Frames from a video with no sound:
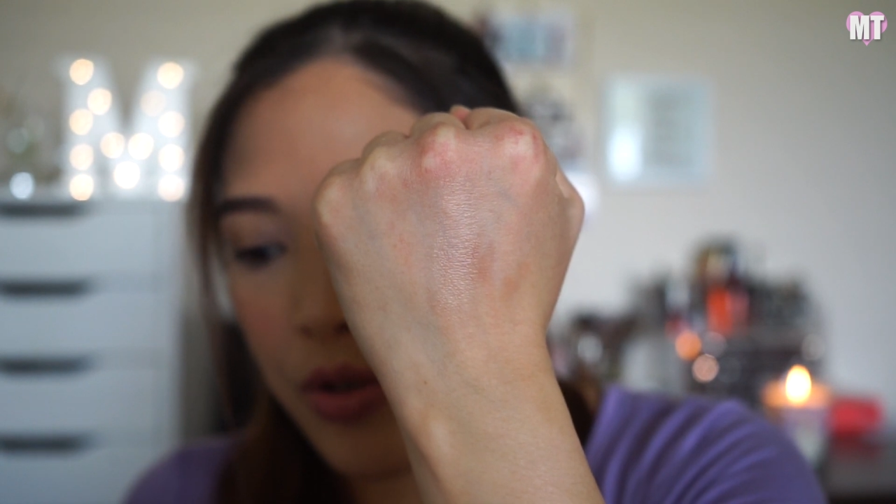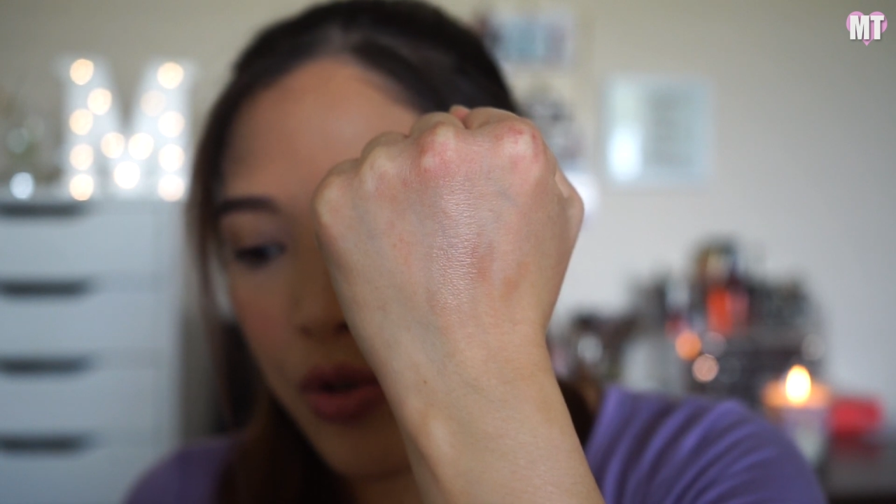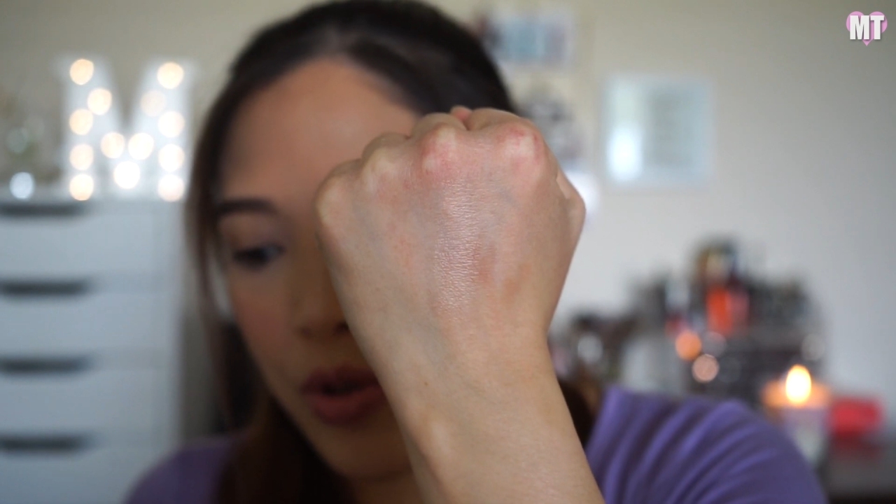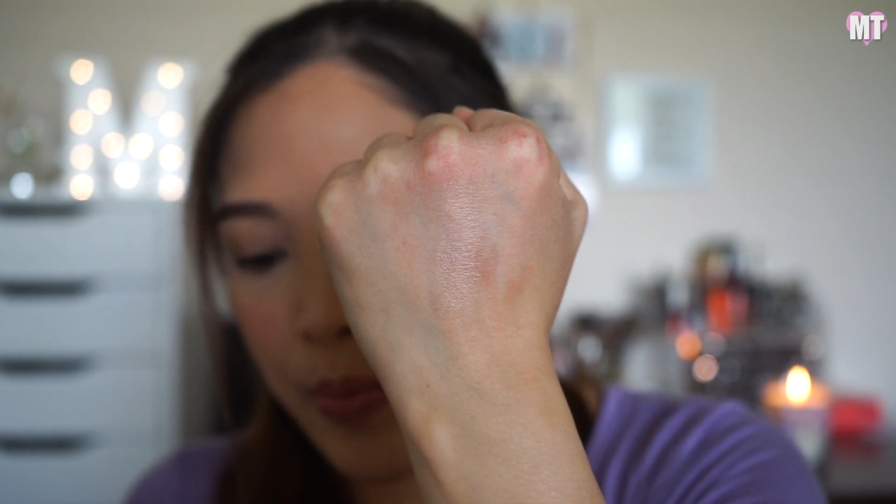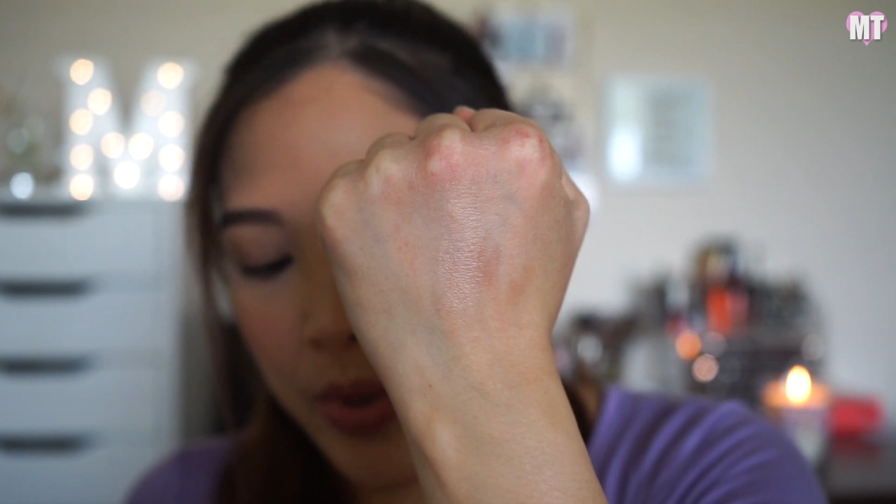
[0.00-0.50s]

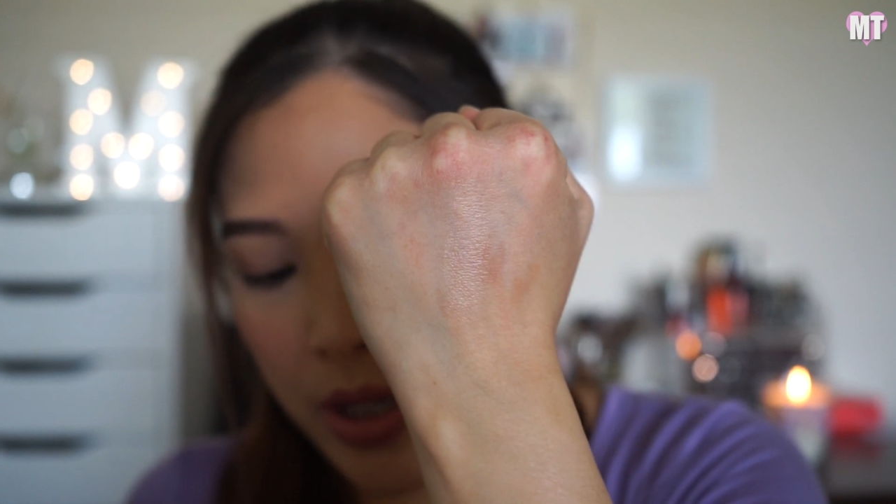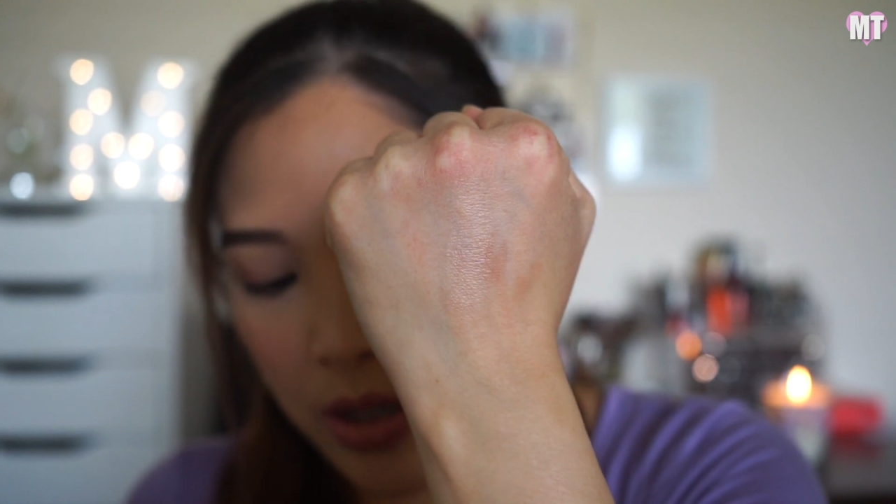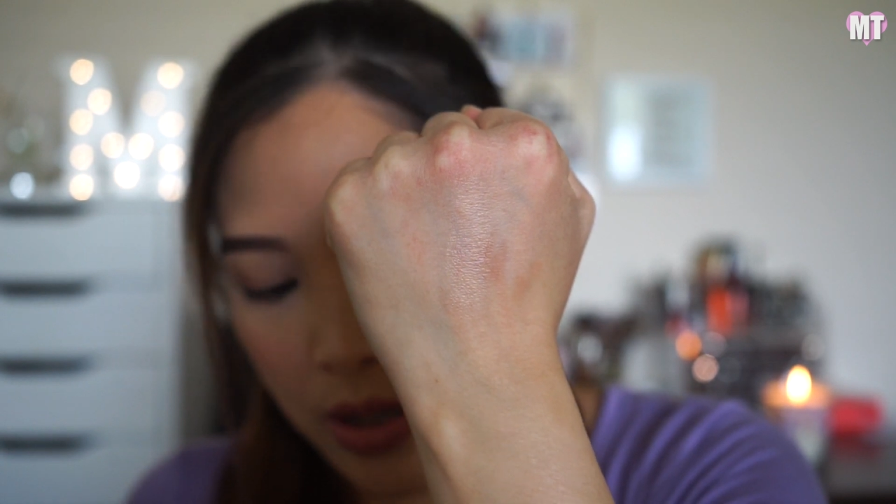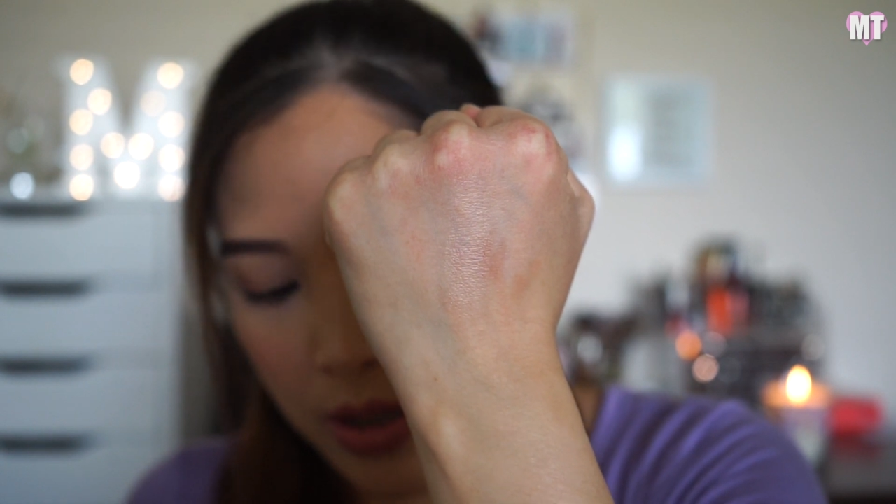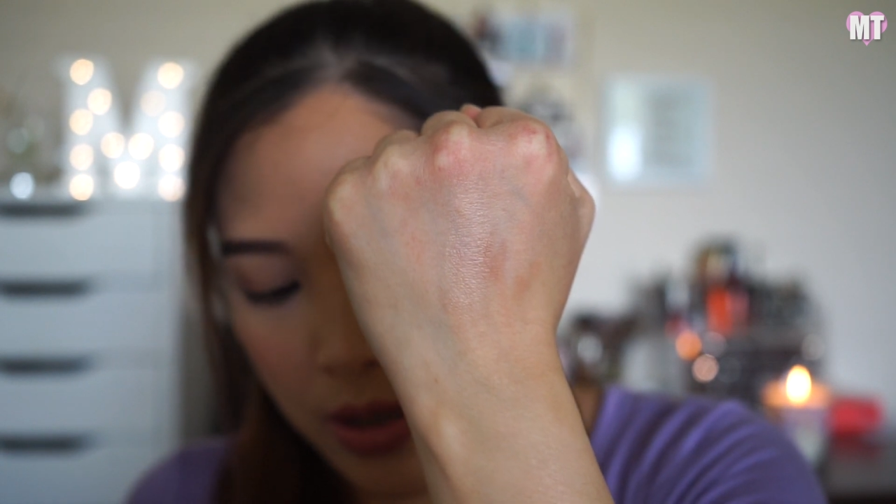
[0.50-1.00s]

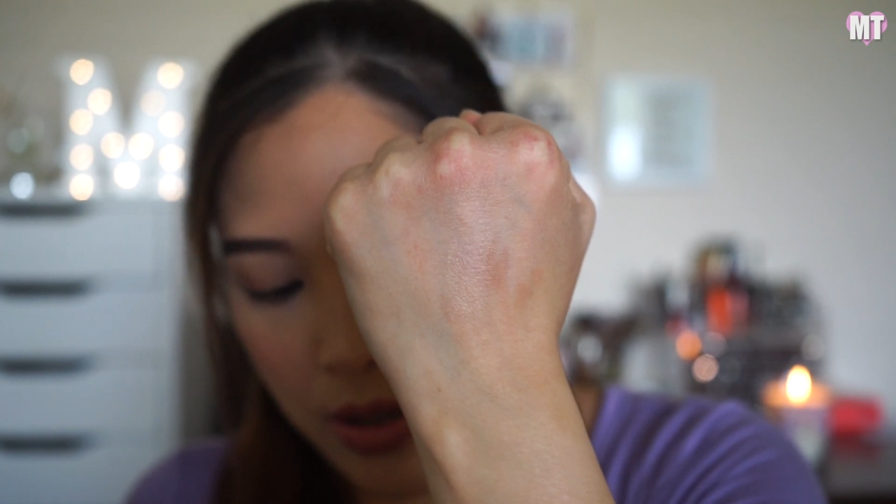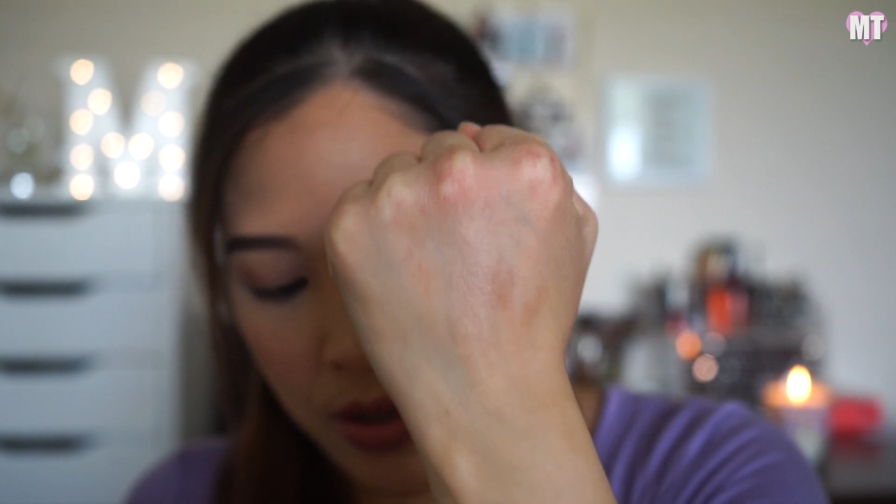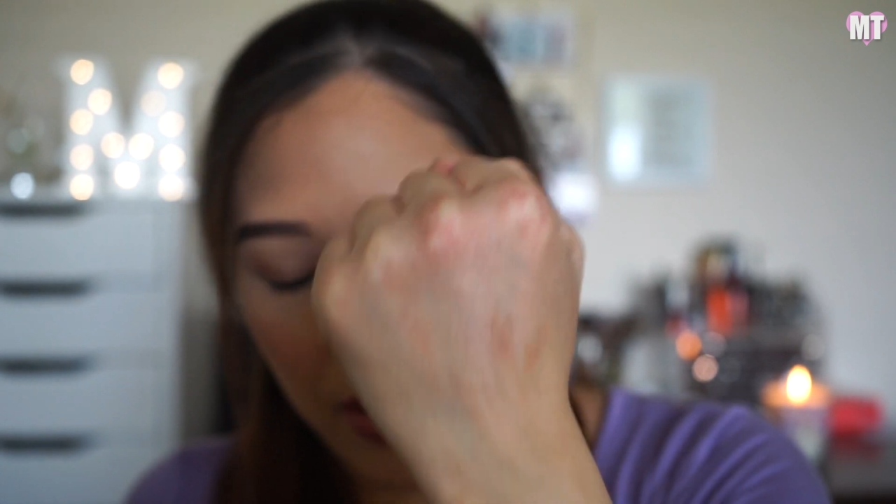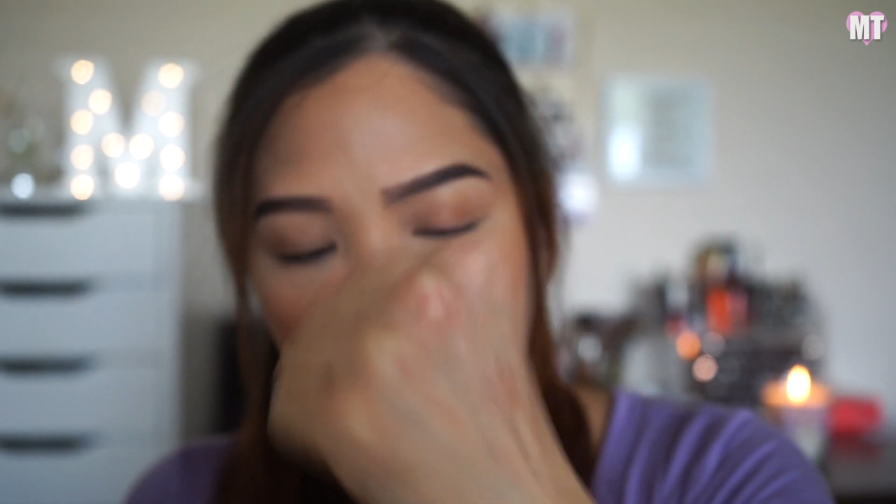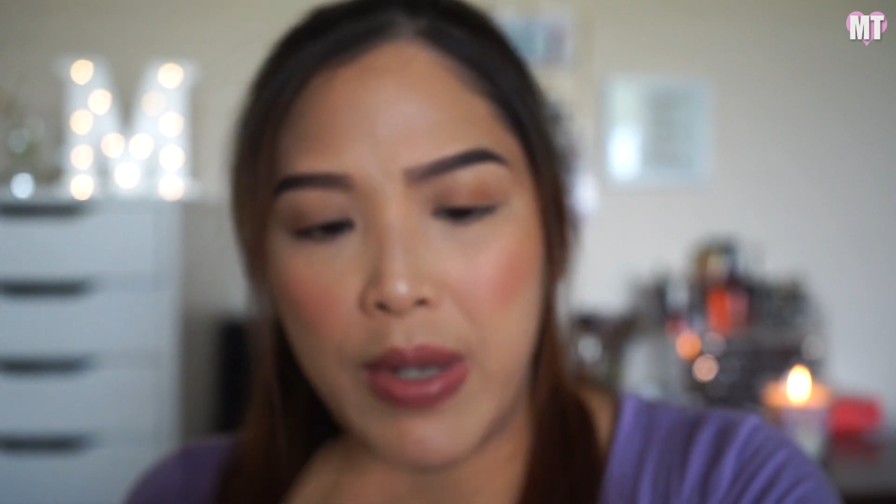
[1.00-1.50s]
Trippin'.
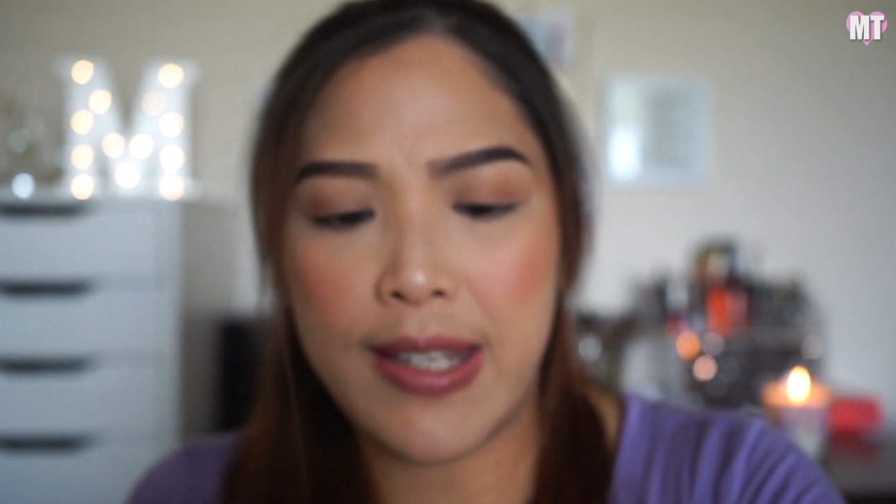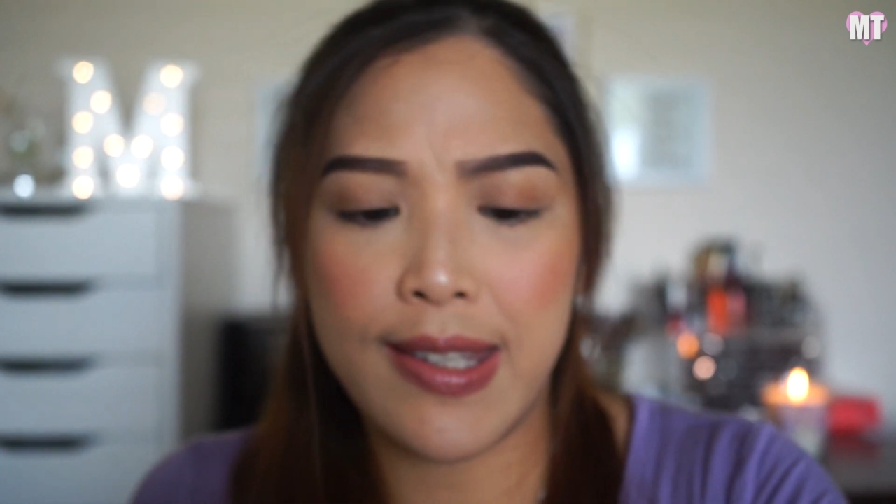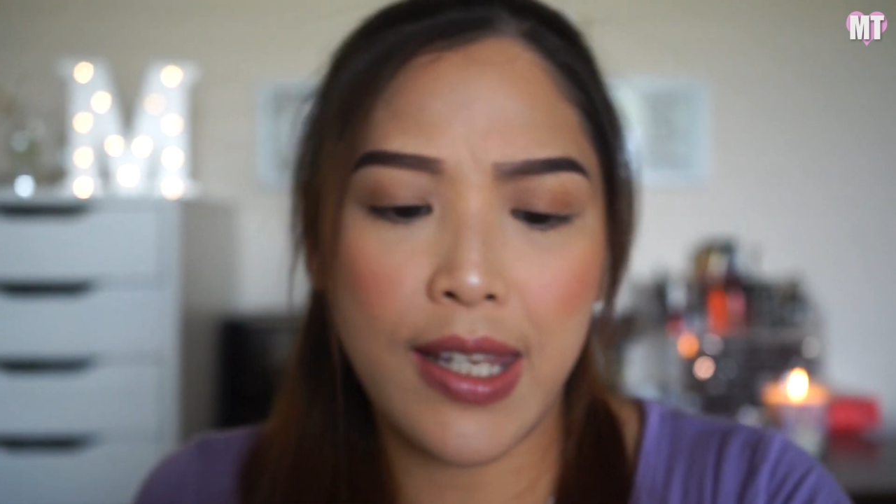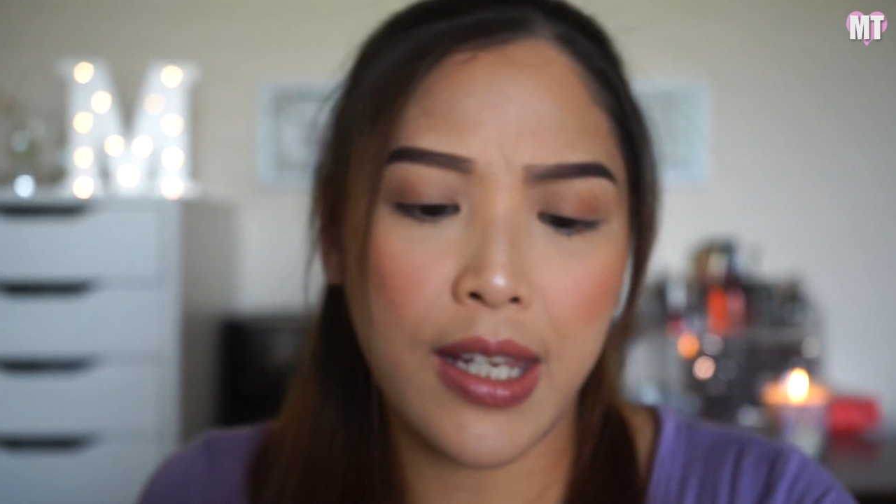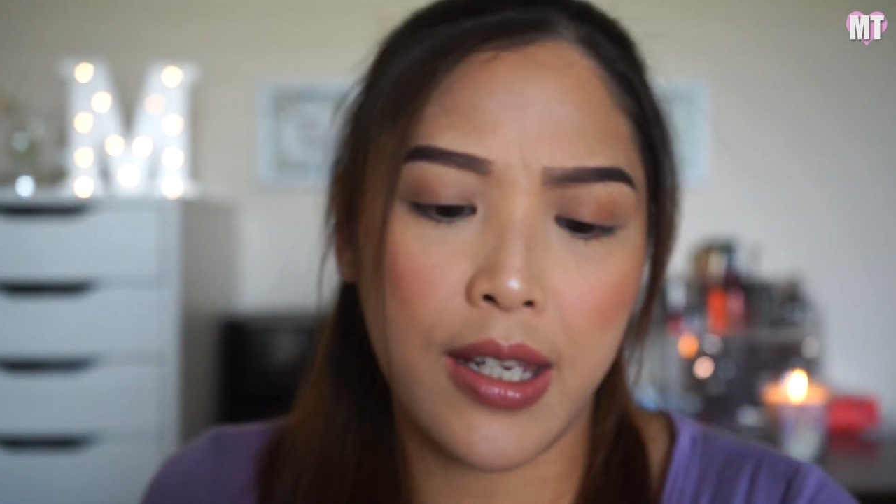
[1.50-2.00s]
It's
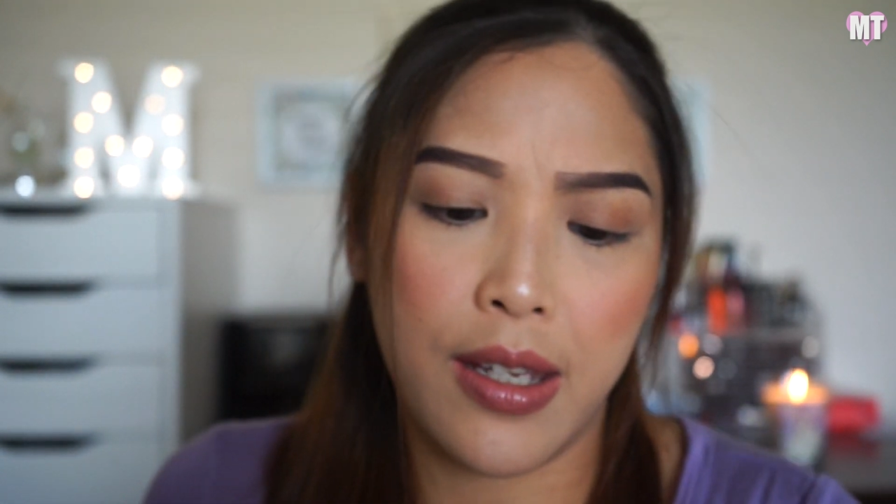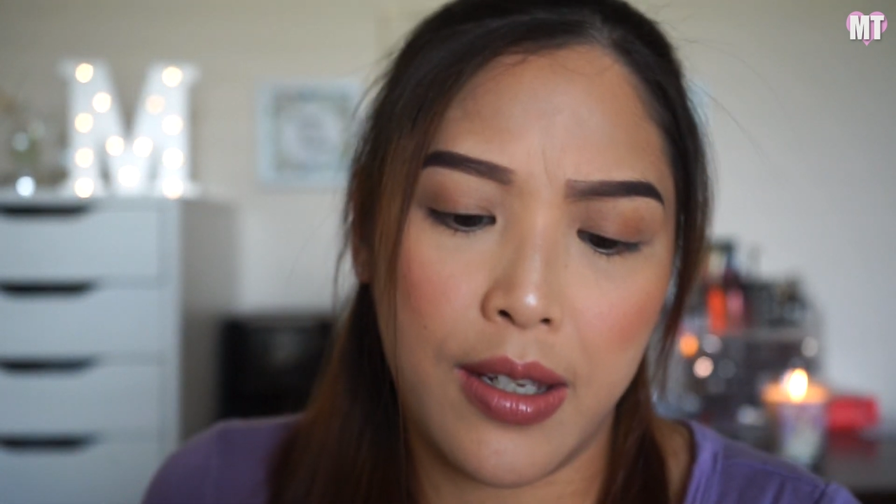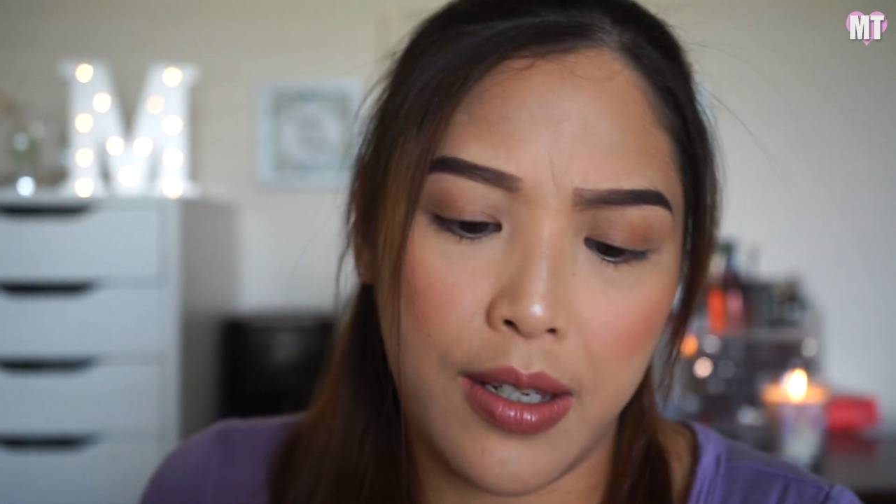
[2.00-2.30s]
like